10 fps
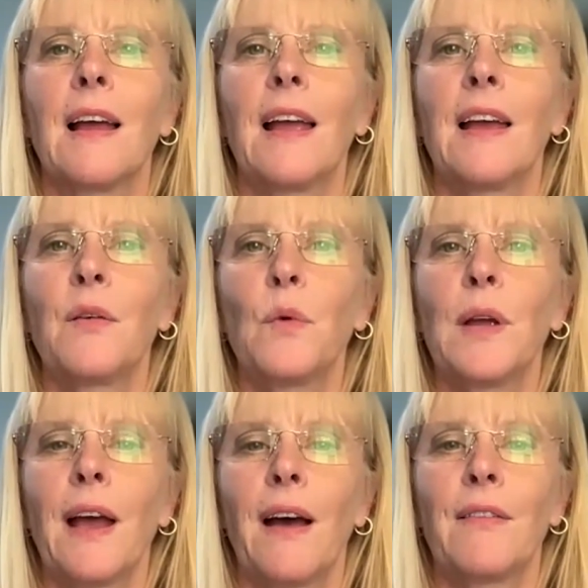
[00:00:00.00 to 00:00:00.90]
And
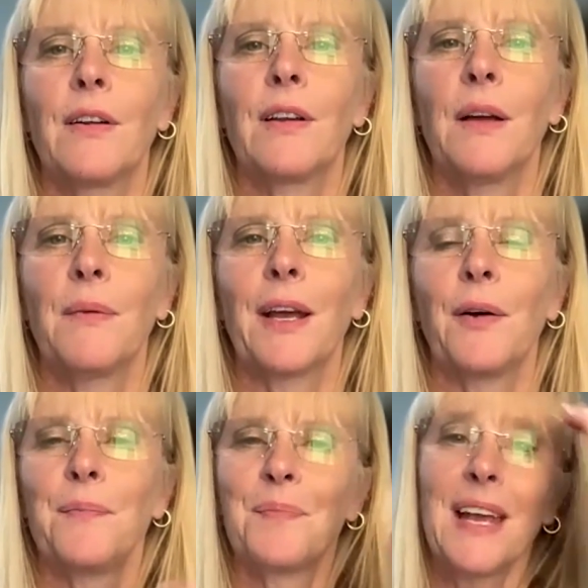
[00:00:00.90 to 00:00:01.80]
we have it. There we
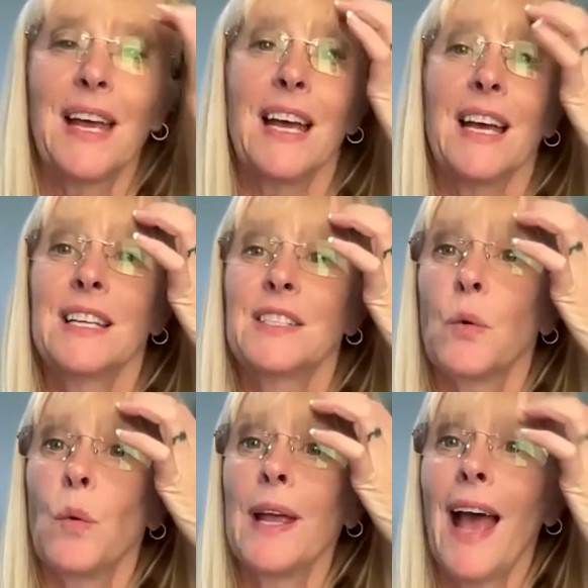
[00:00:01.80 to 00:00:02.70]
go.
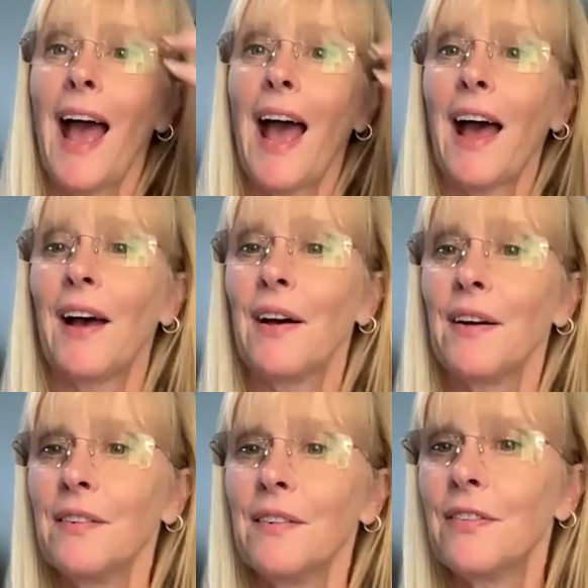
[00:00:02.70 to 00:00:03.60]
So we
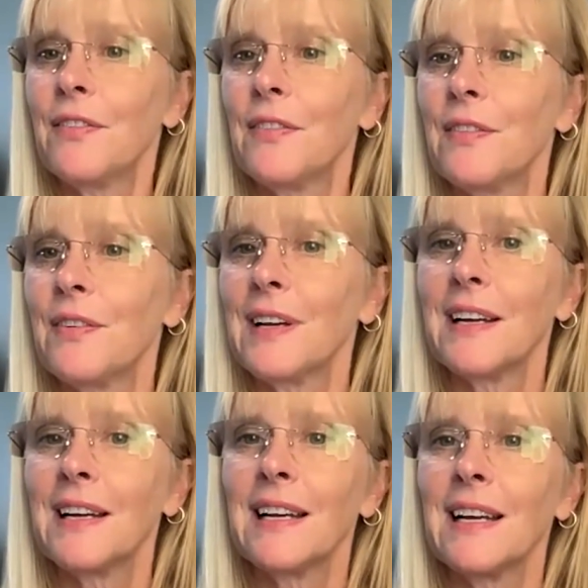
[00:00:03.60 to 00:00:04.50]
have,
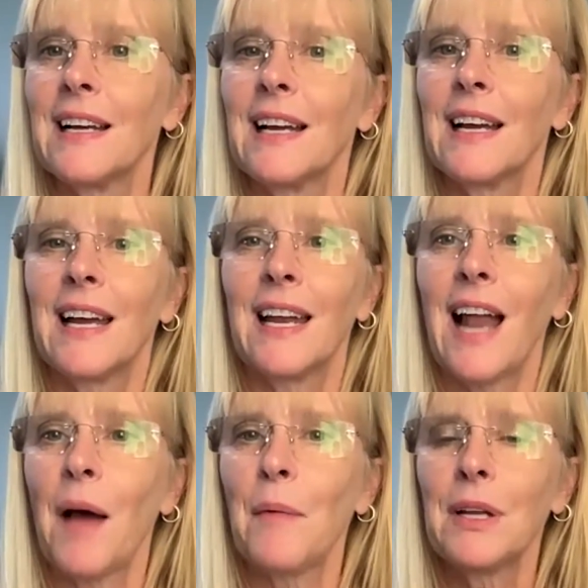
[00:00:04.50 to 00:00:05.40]

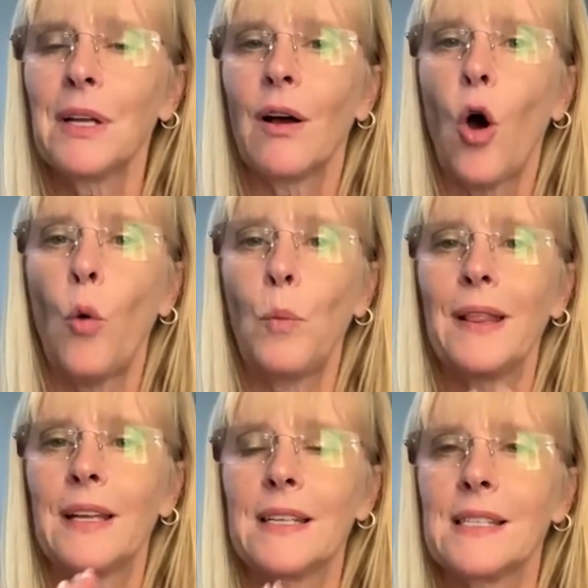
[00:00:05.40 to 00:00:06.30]
and I'm going to
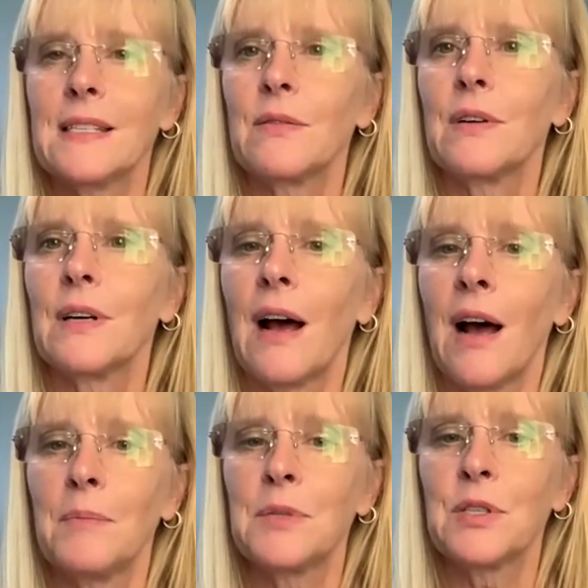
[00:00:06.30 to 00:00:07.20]
open this
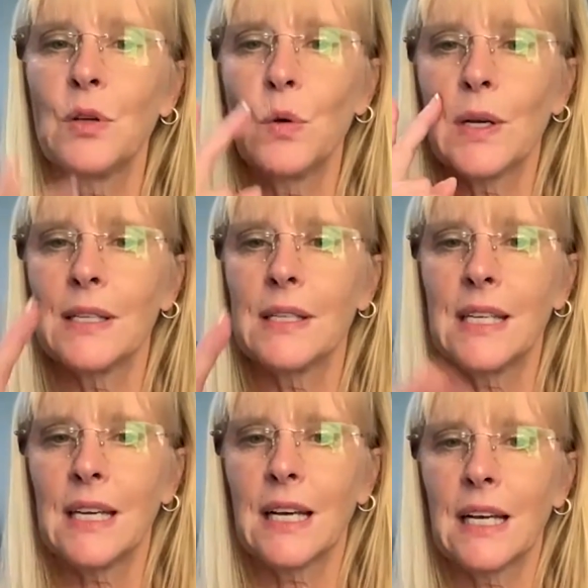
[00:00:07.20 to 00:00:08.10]
up so you can
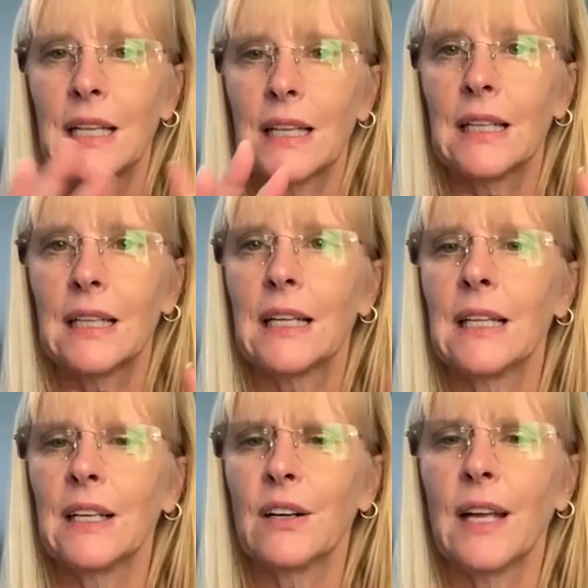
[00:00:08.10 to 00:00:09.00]
see it
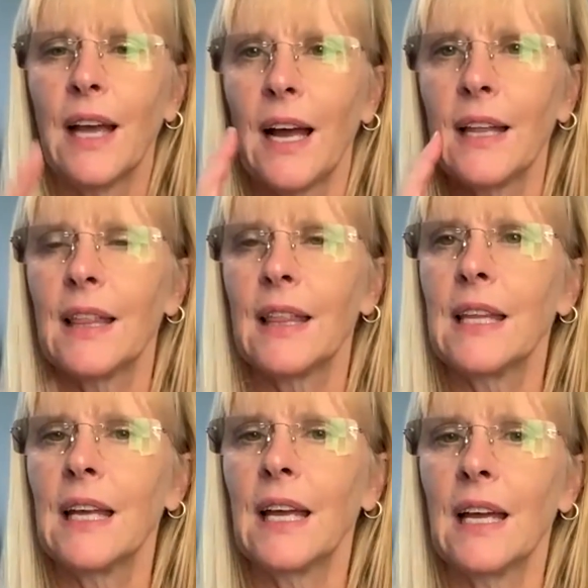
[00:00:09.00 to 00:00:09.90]
clearly, I
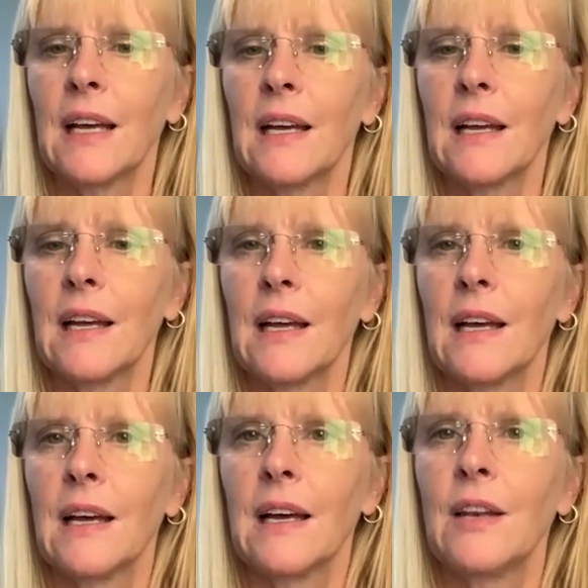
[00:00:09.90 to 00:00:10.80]
think.
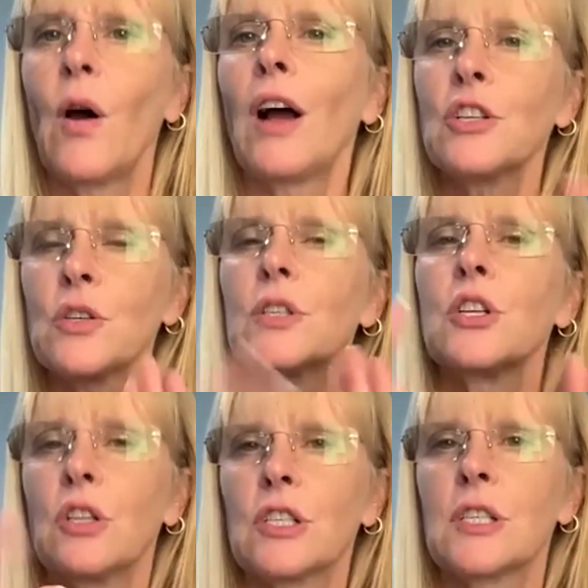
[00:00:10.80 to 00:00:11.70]
No, I'll show it to
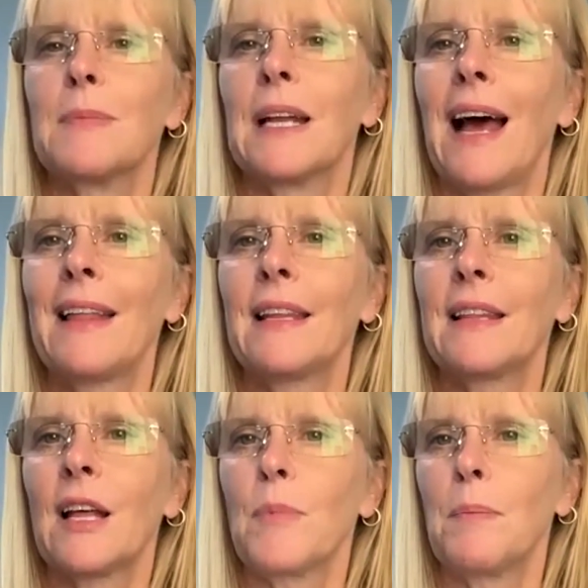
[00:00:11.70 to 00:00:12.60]
you in just a minute. I think
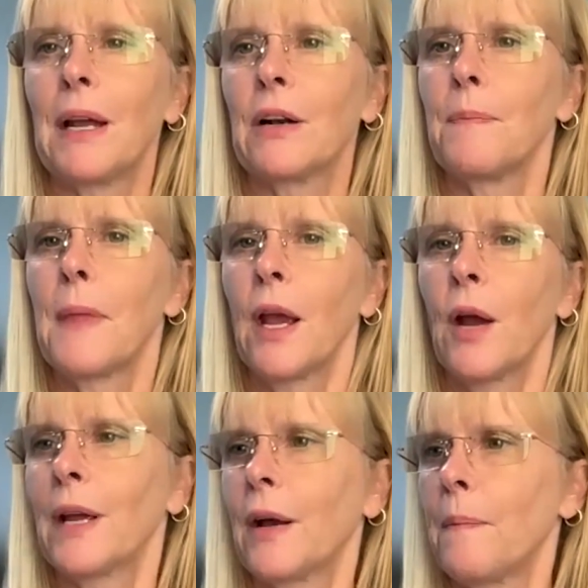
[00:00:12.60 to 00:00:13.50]
that'll be better. Here
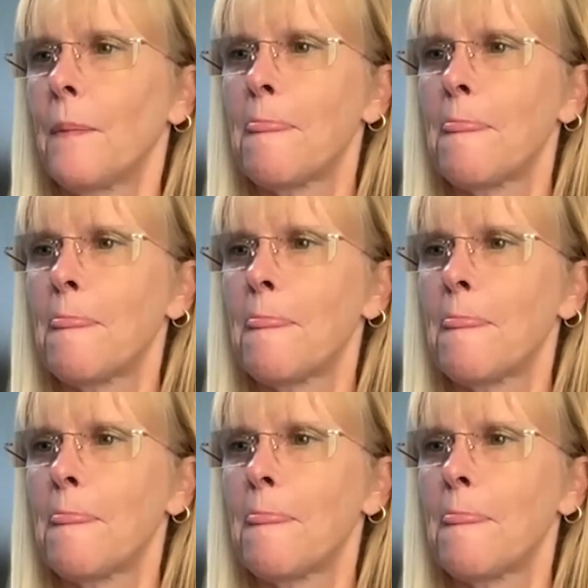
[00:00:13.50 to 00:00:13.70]
we go.